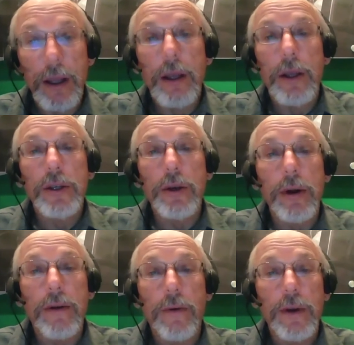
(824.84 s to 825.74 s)
So
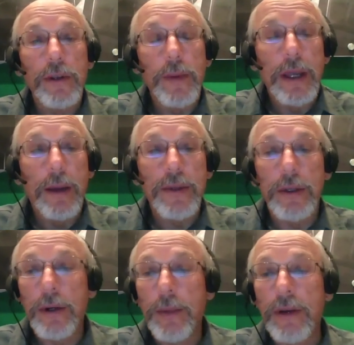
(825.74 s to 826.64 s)
interference becomes a
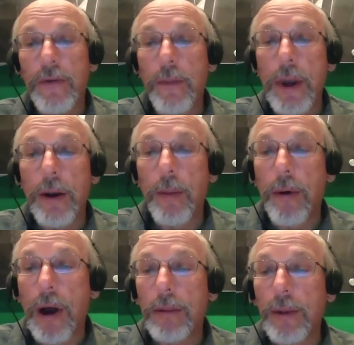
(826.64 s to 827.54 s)
little bit of a bigger
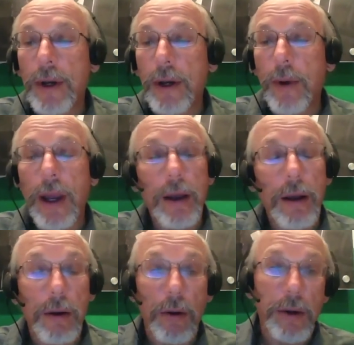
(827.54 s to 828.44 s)
problem in a way.
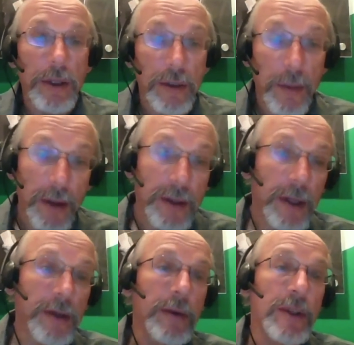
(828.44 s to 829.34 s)
Of course, the small
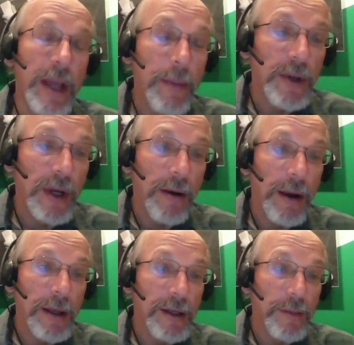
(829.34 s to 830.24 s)
cell's reception
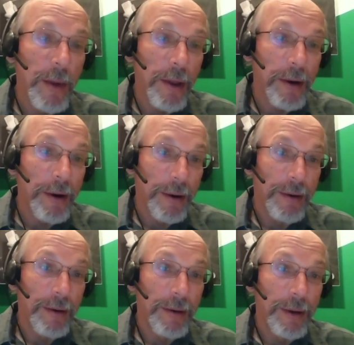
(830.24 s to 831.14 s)
area is smaller.
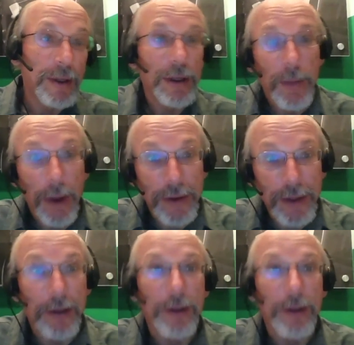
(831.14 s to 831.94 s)
It's a small cell.